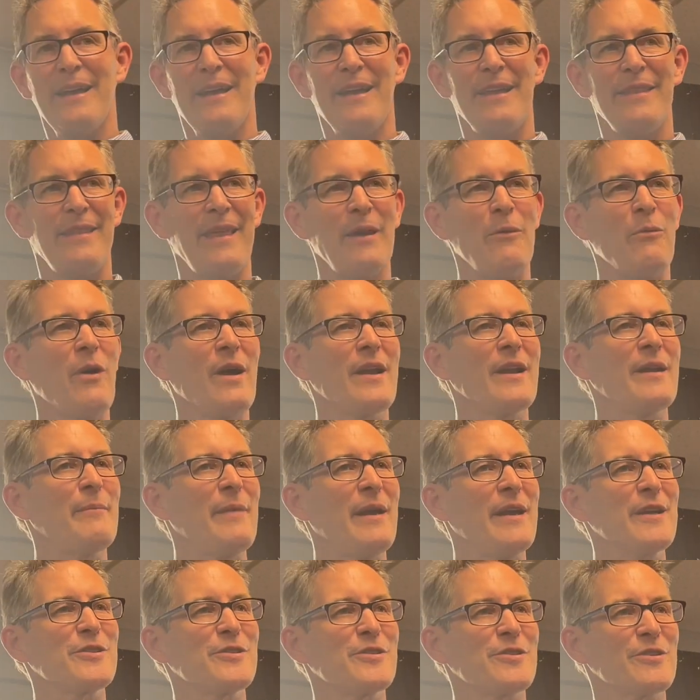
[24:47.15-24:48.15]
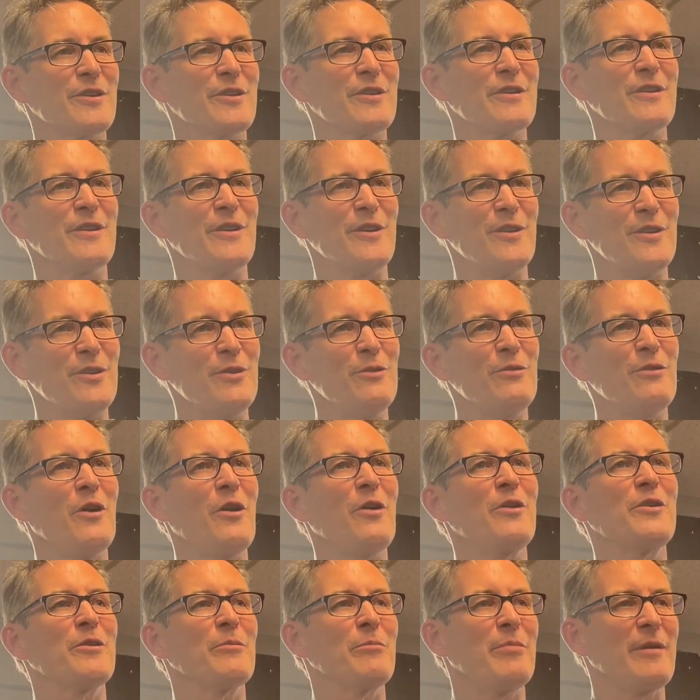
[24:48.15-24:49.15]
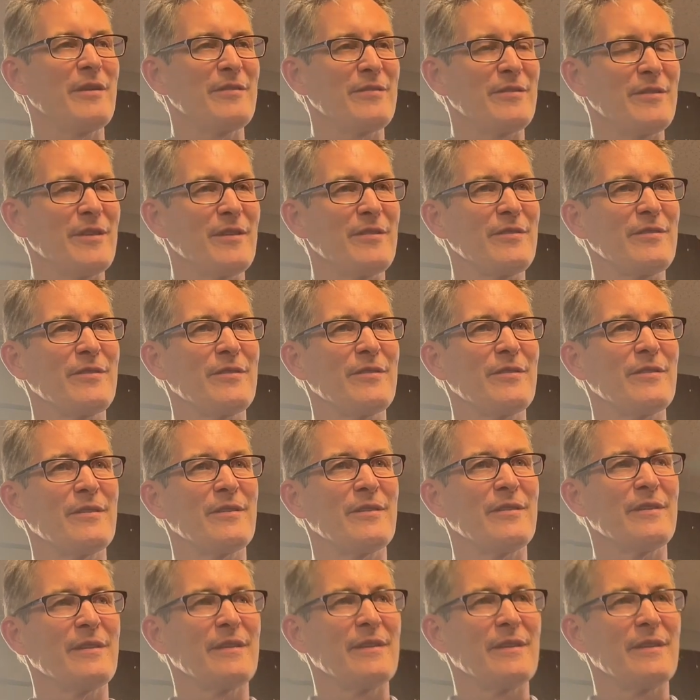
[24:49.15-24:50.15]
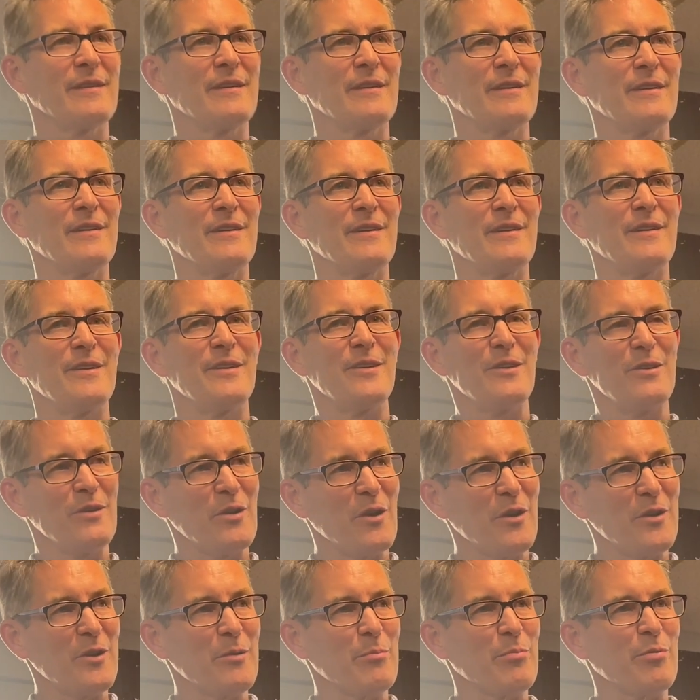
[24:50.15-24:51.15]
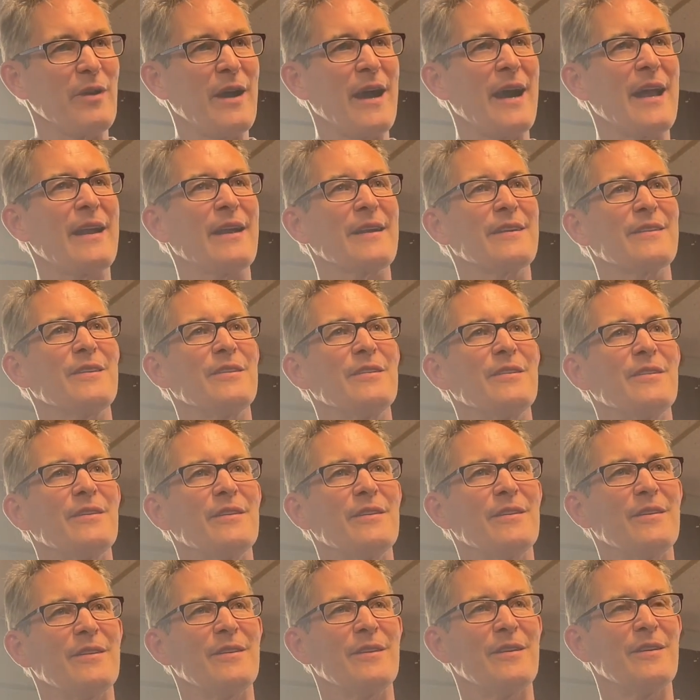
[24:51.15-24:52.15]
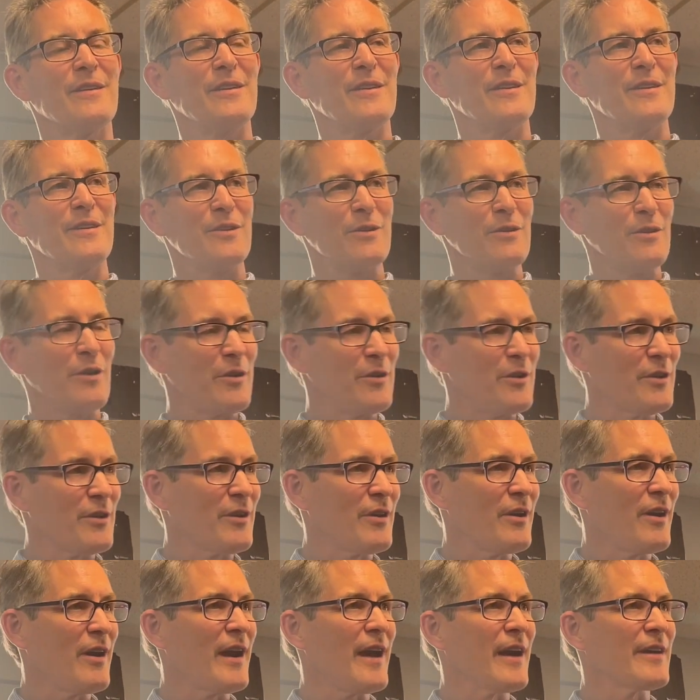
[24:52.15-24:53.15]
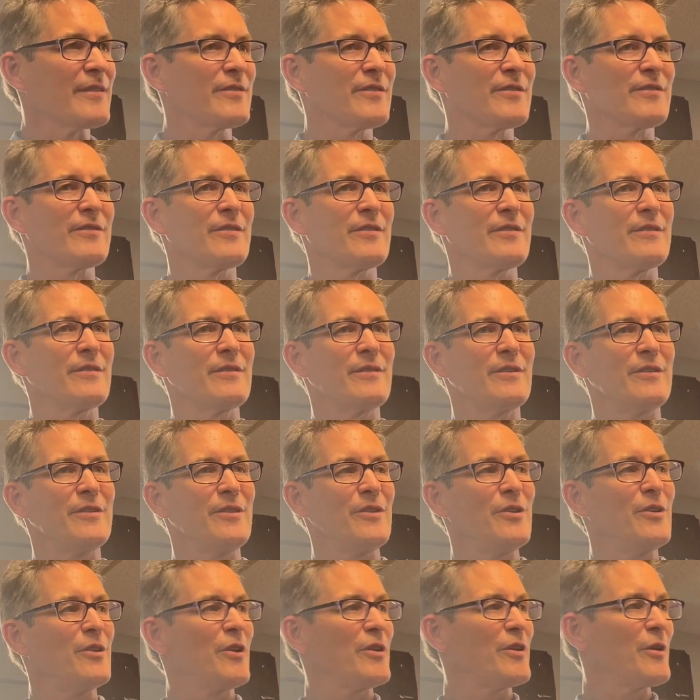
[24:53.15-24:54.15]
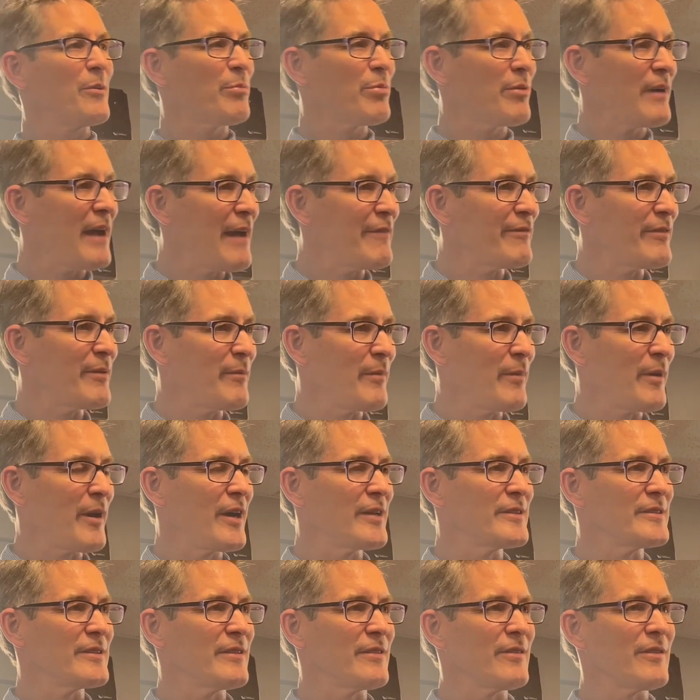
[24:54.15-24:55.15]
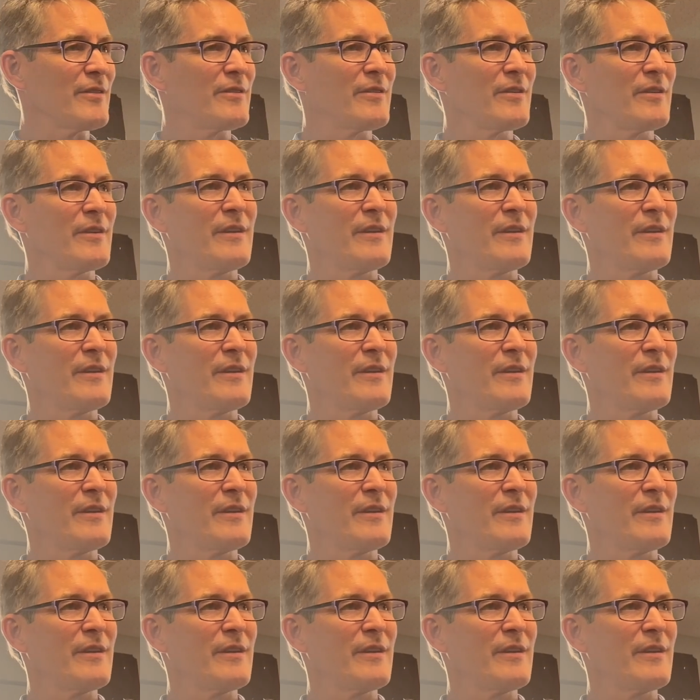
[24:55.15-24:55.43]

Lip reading: they want to make sure you know your business, you know your product, you know your costs, you know your profit margins,